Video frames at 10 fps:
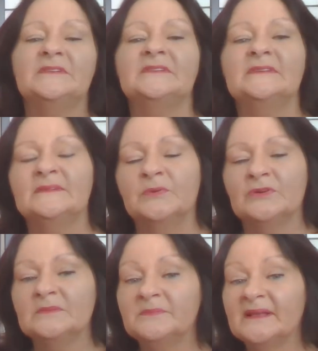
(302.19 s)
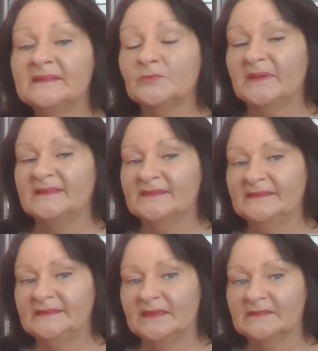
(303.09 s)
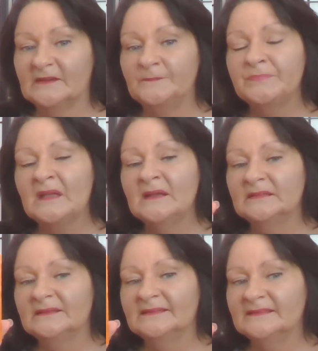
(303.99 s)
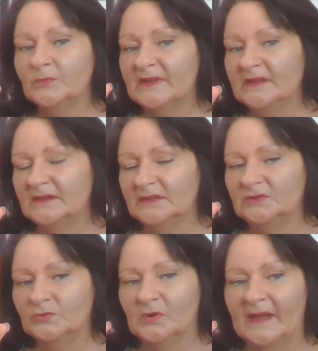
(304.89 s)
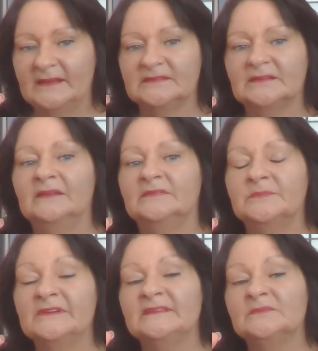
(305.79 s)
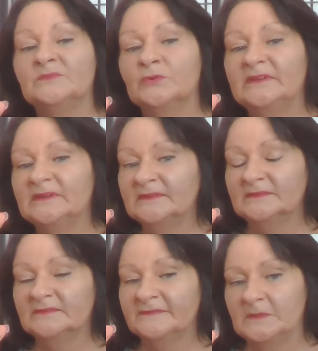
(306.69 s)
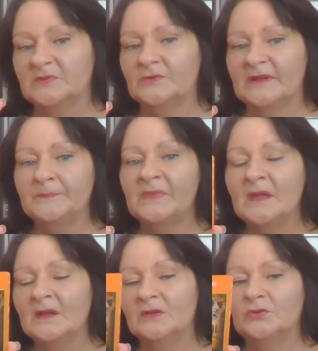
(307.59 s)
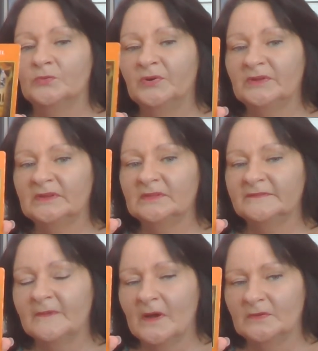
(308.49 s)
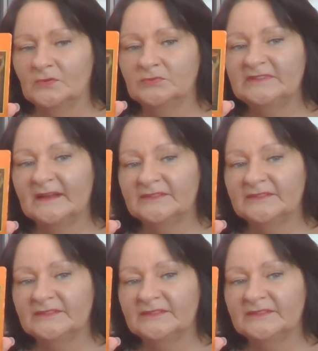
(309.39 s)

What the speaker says: which is putting puzzle pieces together. This is where you're at the present point in February. You're putting the final